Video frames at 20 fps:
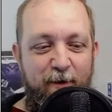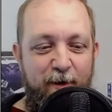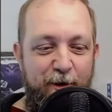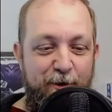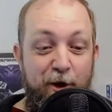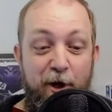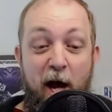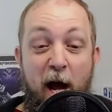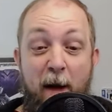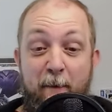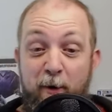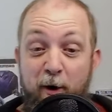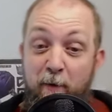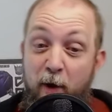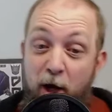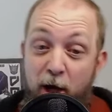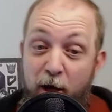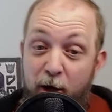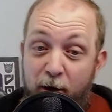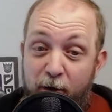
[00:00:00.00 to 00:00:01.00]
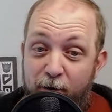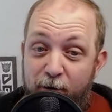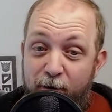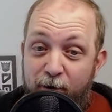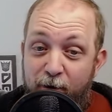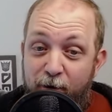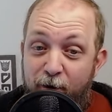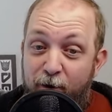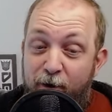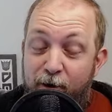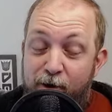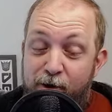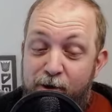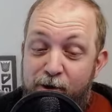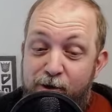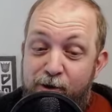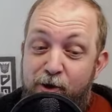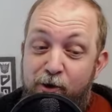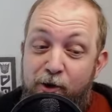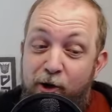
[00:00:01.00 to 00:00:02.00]
Didn't happen to me.
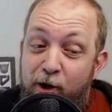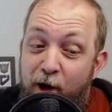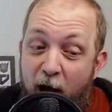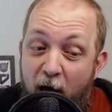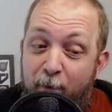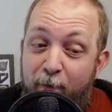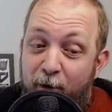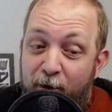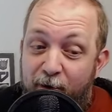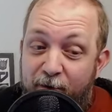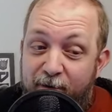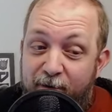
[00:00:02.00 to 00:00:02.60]
So it didn't happen.